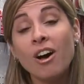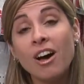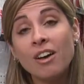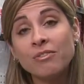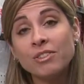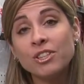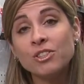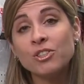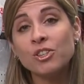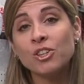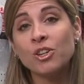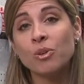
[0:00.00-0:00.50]

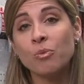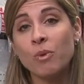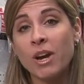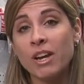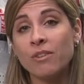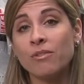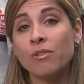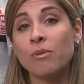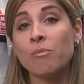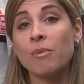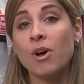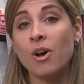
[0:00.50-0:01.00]
often you're away
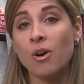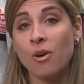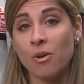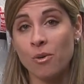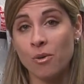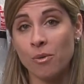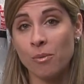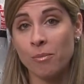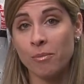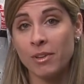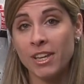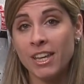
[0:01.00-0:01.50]
from
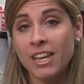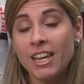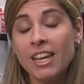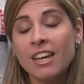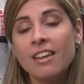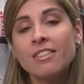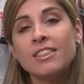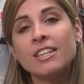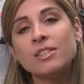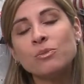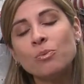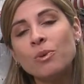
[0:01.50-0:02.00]
home.
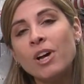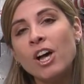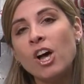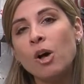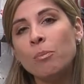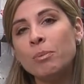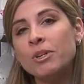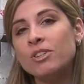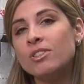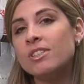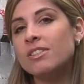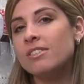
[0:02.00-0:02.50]
This will help you